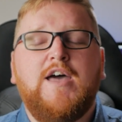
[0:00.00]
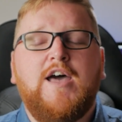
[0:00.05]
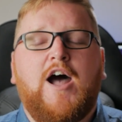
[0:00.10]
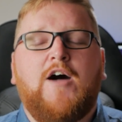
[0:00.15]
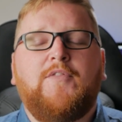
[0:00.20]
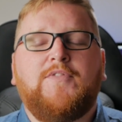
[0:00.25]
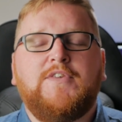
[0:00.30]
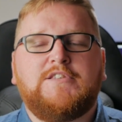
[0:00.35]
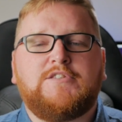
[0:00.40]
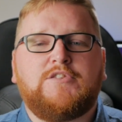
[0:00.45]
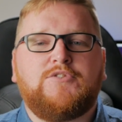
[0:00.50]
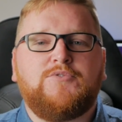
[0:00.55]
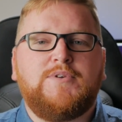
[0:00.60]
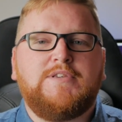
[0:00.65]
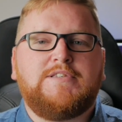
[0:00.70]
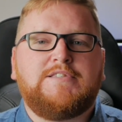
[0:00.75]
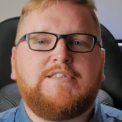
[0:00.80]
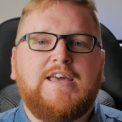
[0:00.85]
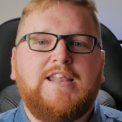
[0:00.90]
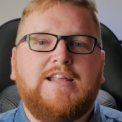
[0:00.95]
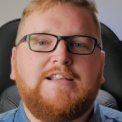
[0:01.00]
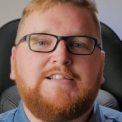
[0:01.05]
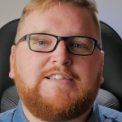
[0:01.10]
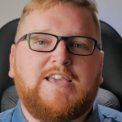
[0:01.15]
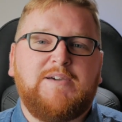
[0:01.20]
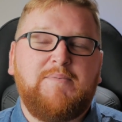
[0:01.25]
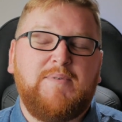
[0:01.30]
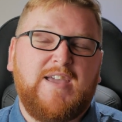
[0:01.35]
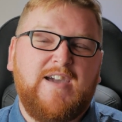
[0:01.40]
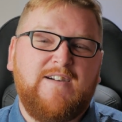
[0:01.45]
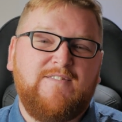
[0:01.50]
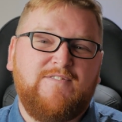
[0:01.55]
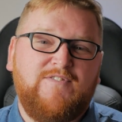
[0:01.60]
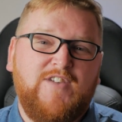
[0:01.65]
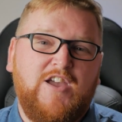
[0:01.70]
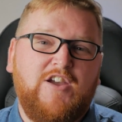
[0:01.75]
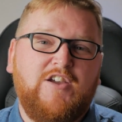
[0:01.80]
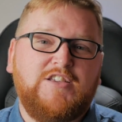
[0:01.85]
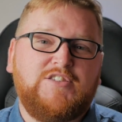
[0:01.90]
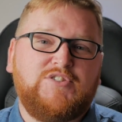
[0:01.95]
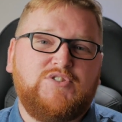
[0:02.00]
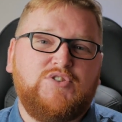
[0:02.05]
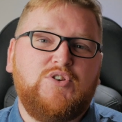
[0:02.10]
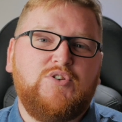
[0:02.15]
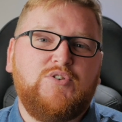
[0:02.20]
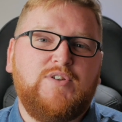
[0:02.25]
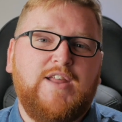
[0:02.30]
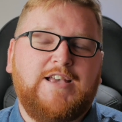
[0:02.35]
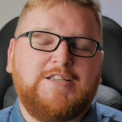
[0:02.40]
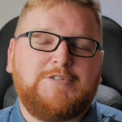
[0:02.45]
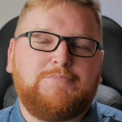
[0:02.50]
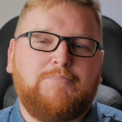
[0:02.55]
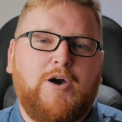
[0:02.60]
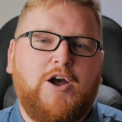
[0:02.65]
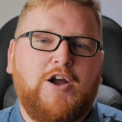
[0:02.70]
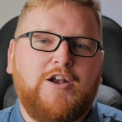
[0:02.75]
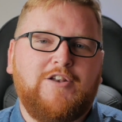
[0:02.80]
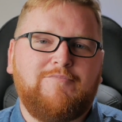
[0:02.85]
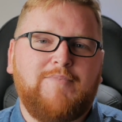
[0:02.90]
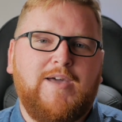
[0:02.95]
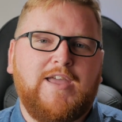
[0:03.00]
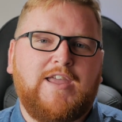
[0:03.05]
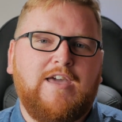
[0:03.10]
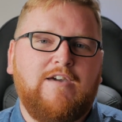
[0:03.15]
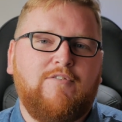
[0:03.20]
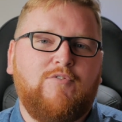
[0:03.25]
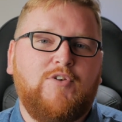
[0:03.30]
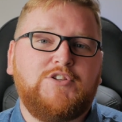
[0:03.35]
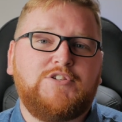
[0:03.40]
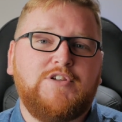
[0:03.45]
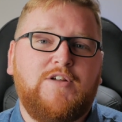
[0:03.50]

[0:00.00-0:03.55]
on these three settings coming up very soon as part of my coverage